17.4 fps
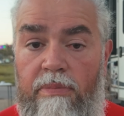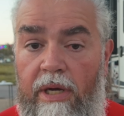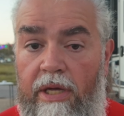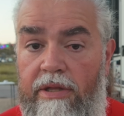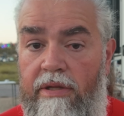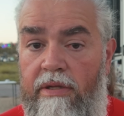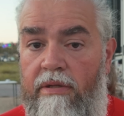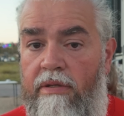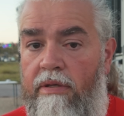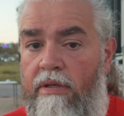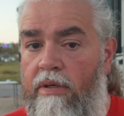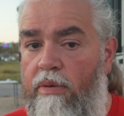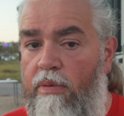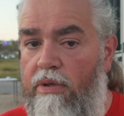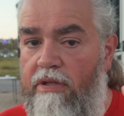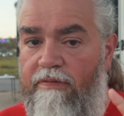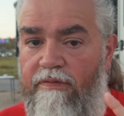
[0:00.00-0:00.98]
a month,
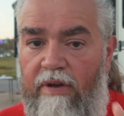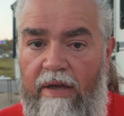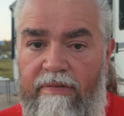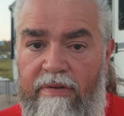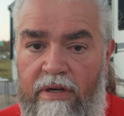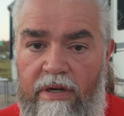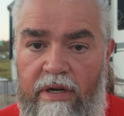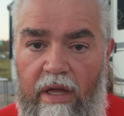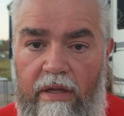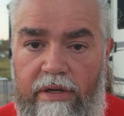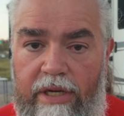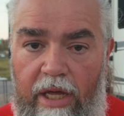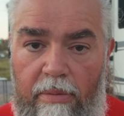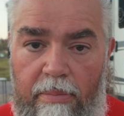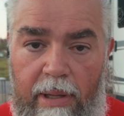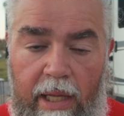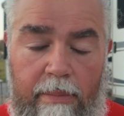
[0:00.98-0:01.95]
with a $500
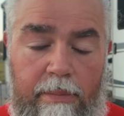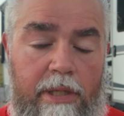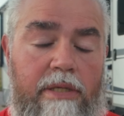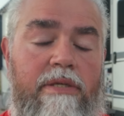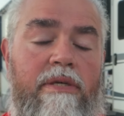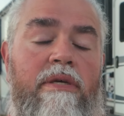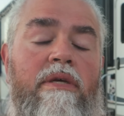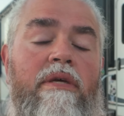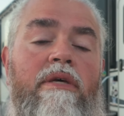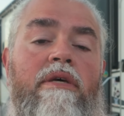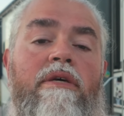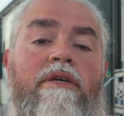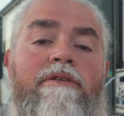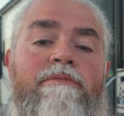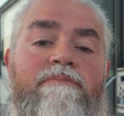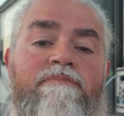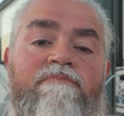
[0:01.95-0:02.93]
down payment,
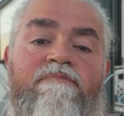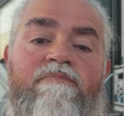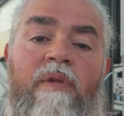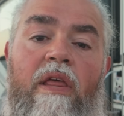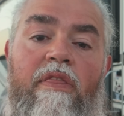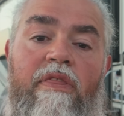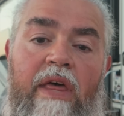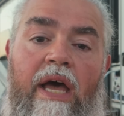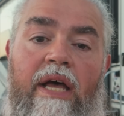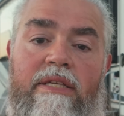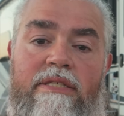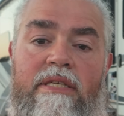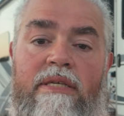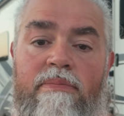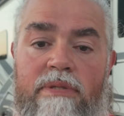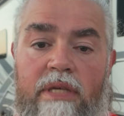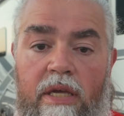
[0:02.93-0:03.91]
that
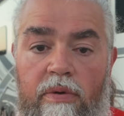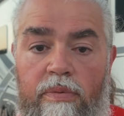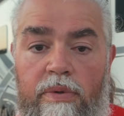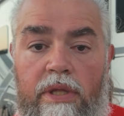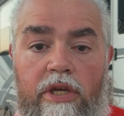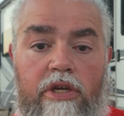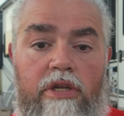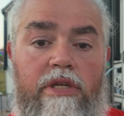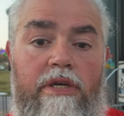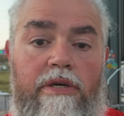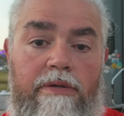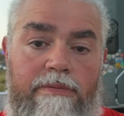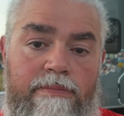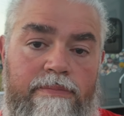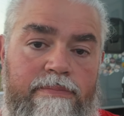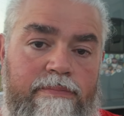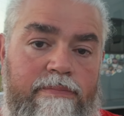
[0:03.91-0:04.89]
seems like a really good deal.
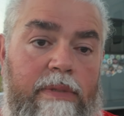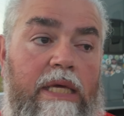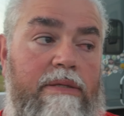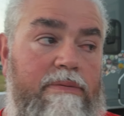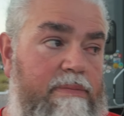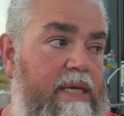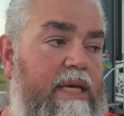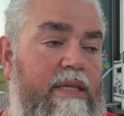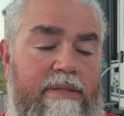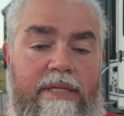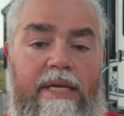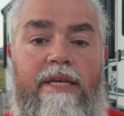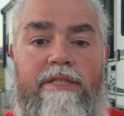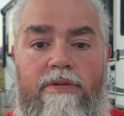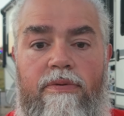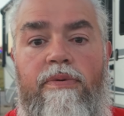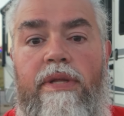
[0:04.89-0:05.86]

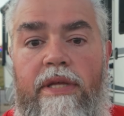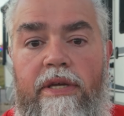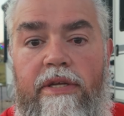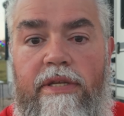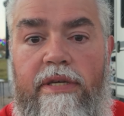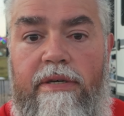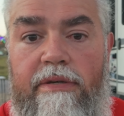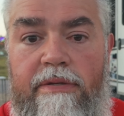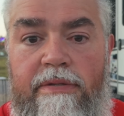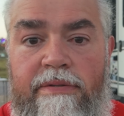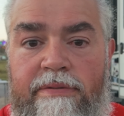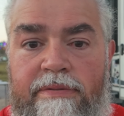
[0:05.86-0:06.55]
That's a really good deal.